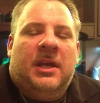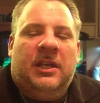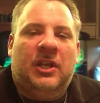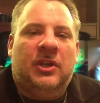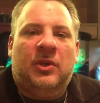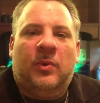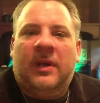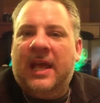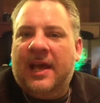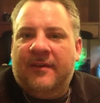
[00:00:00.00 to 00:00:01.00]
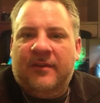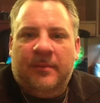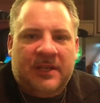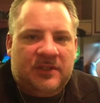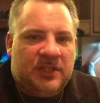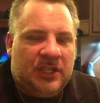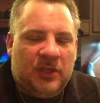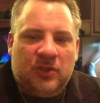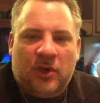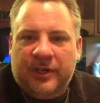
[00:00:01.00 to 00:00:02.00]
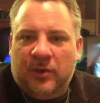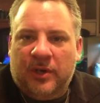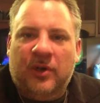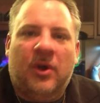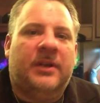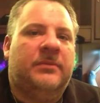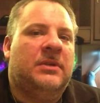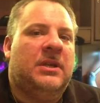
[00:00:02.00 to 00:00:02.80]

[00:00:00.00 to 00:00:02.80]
You don't want to have a message that goes on and on and on.